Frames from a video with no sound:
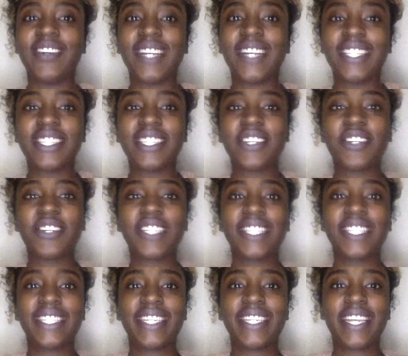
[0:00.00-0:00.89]
It's
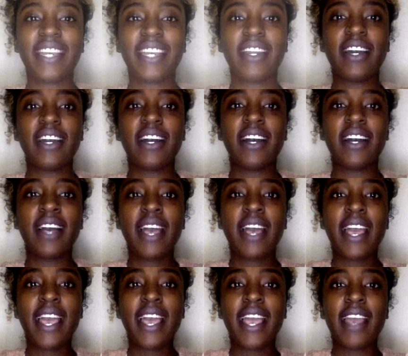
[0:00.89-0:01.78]
Christina.
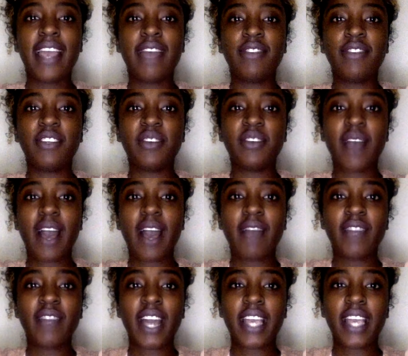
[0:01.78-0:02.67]
If you
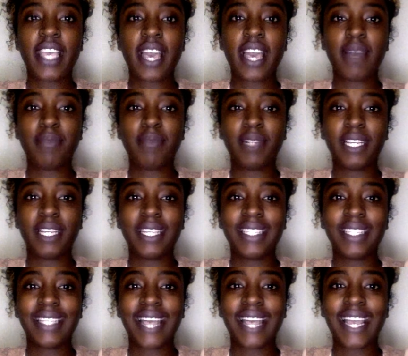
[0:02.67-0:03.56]
have not yet, please
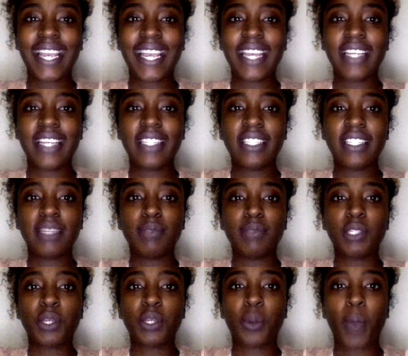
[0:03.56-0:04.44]
like and
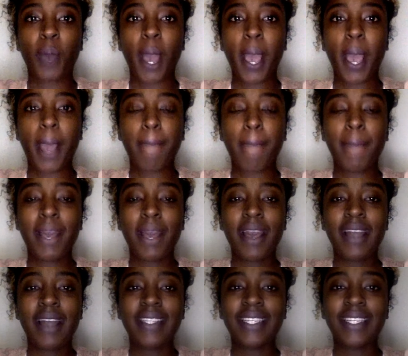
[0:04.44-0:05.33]
subscribe.
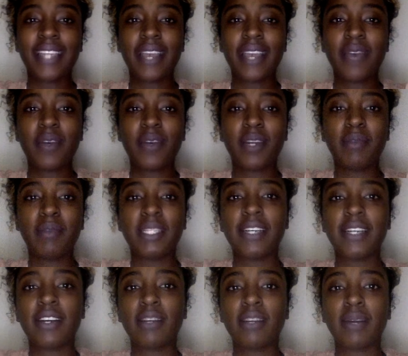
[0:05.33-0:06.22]
Today we're going to be
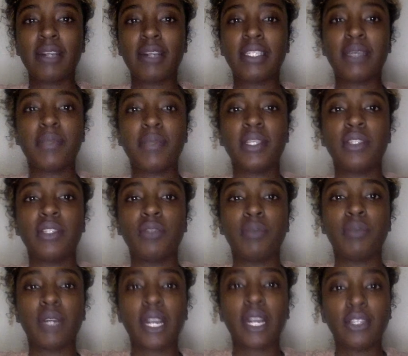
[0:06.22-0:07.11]
talking about something
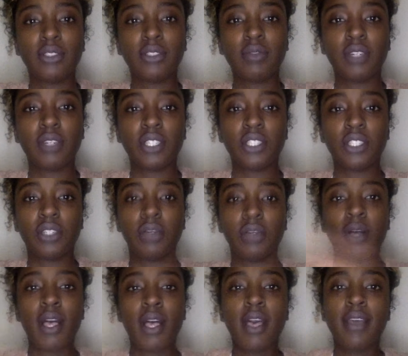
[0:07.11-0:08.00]
super controversial.